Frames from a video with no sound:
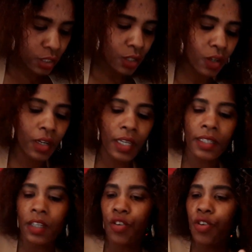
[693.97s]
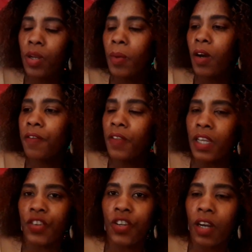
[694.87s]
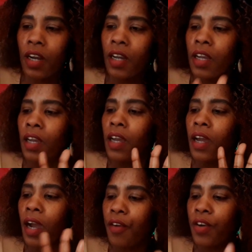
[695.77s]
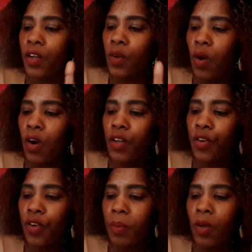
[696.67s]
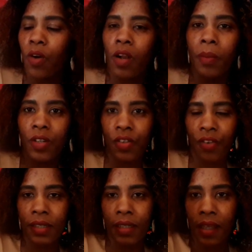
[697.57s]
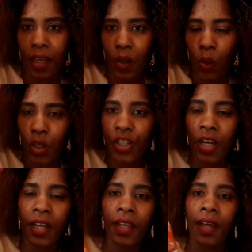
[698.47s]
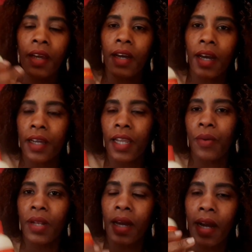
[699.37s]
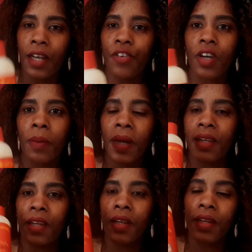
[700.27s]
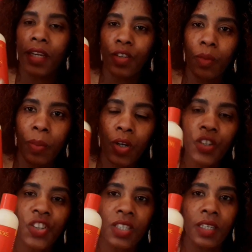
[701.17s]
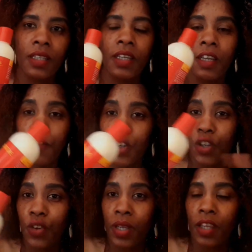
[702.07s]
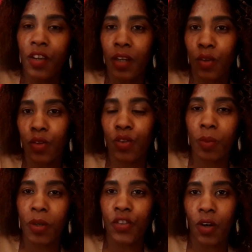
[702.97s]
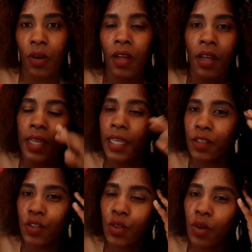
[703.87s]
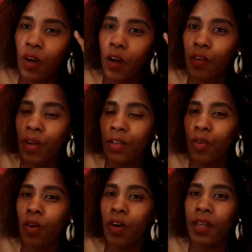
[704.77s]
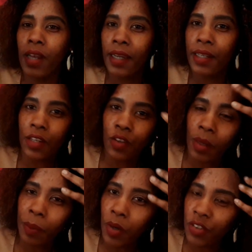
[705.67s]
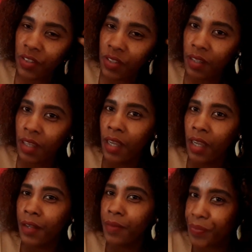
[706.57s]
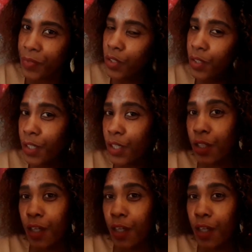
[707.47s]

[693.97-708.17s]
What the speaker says: So it's a Cream of Nature Argan Oil Creamy Oil Moisturizing Hair Lotion, and I will highly recommend that you purchase it. If you're in the UK, you can go to Superdrug in store, or you can go online and you can purchase it, you know.